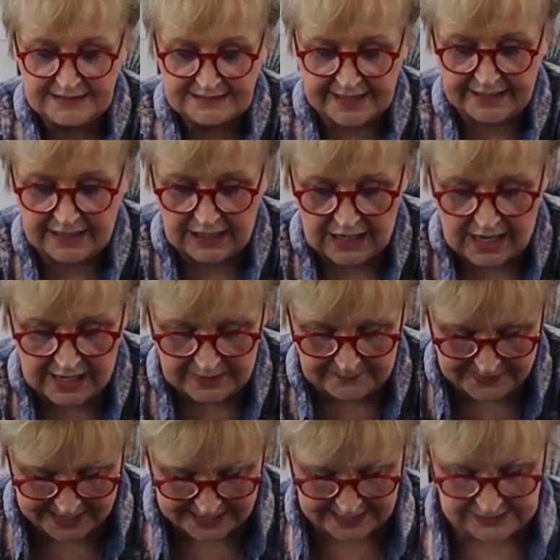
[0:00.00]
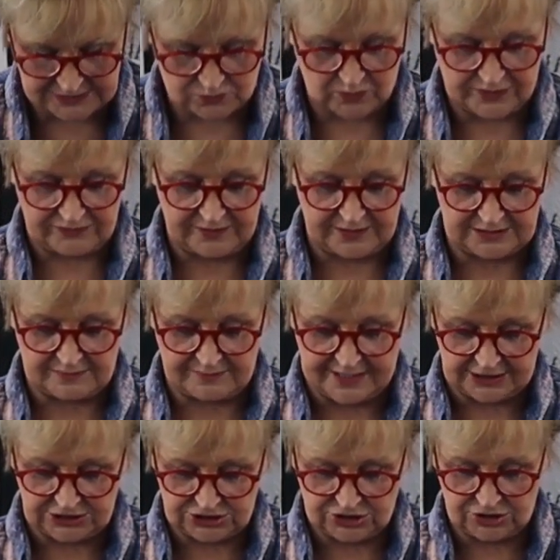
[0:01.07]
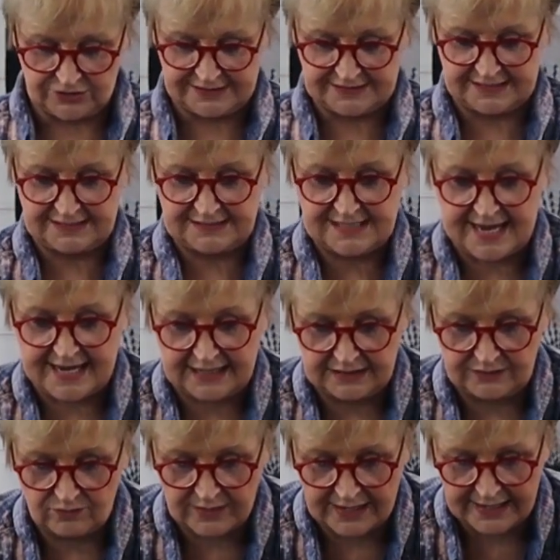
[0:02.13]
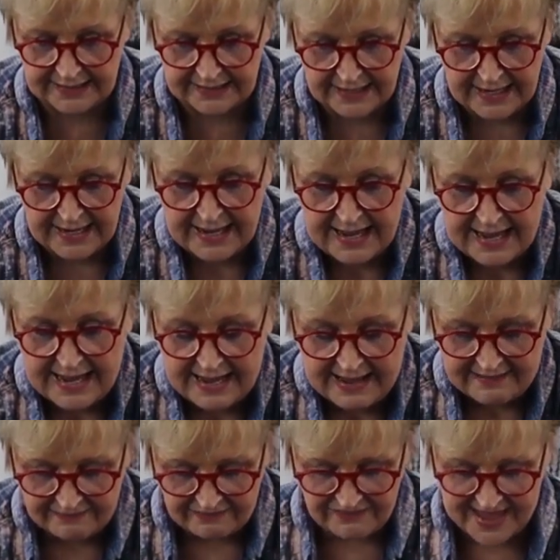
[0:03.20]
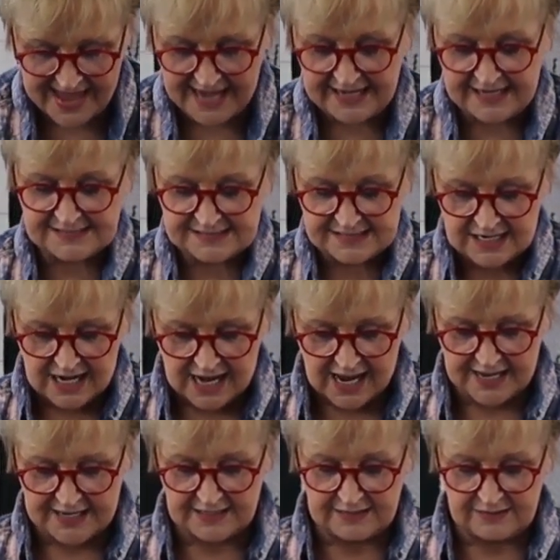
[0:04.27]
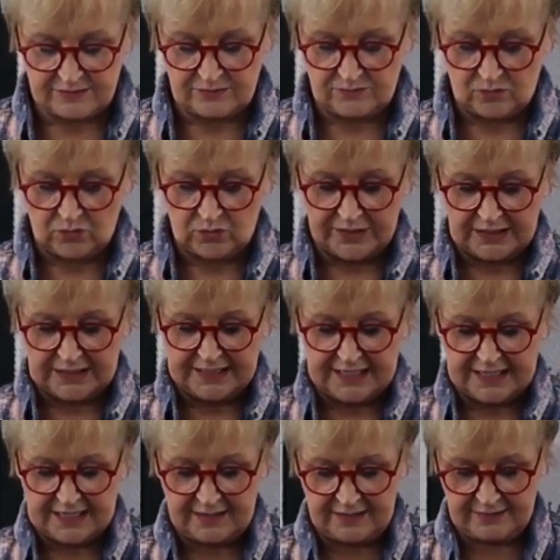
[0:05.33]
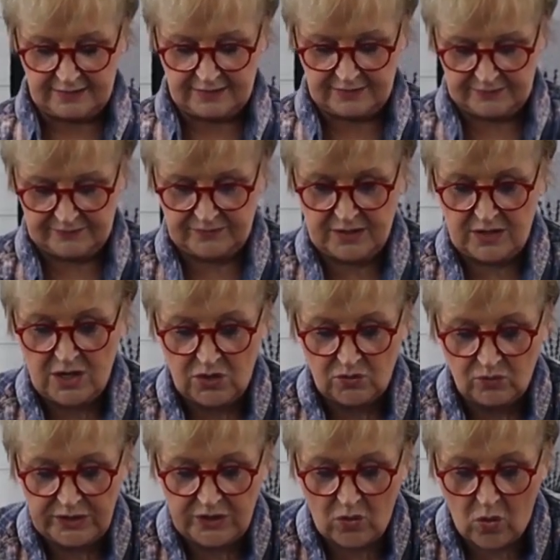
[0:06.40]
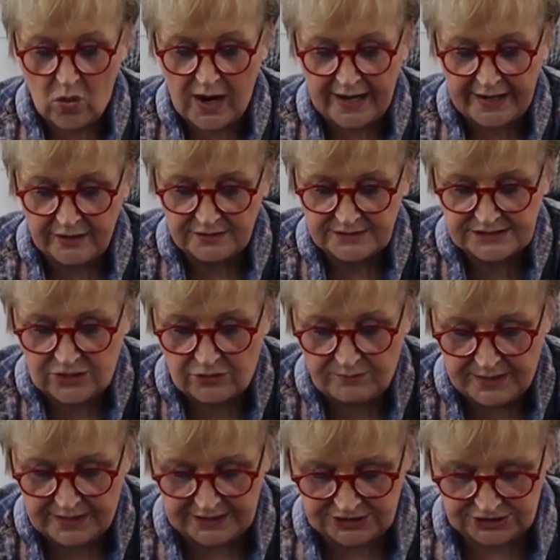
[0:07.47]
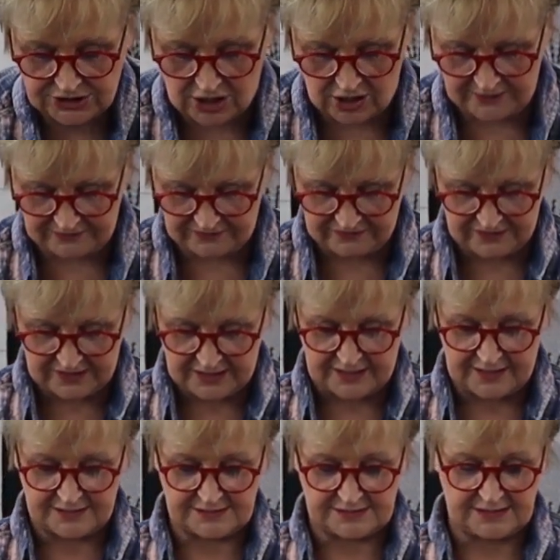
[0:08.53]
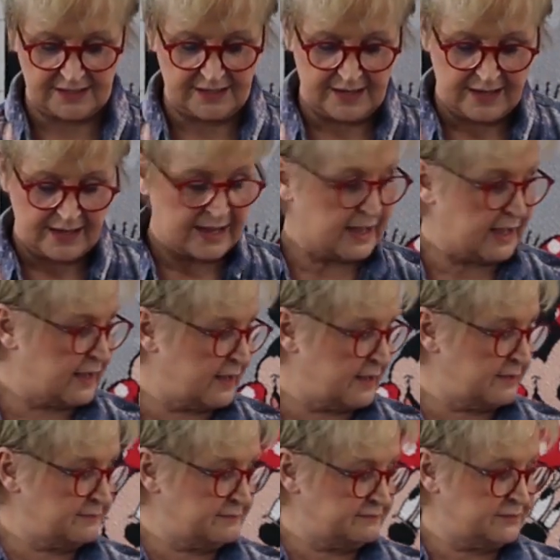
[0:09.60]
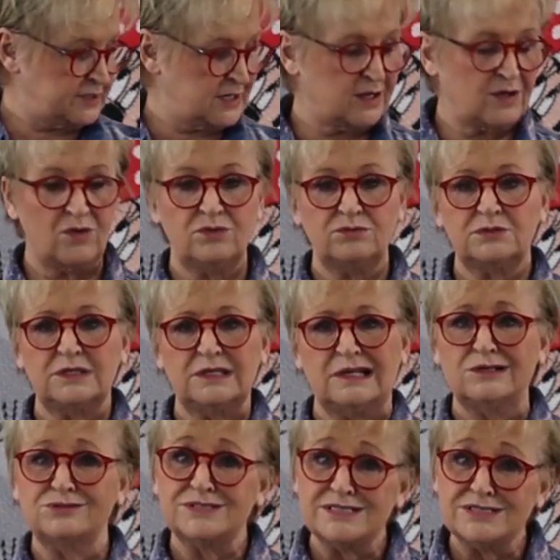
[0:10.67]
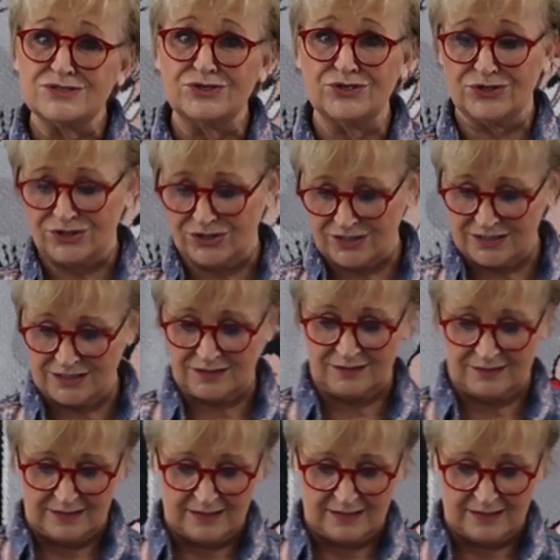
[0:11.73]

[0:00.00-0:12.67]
take a lot of pains with it to make sure it's exactly right. That is not really required so much on this. Close is good.